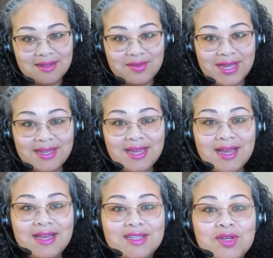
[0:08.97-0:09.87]
Okay,
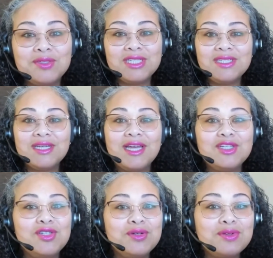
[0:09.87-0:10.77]
so just in
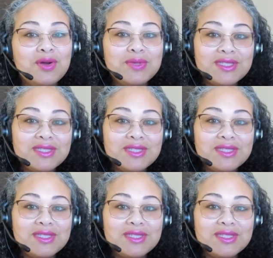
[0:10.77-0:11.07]
case you don't know what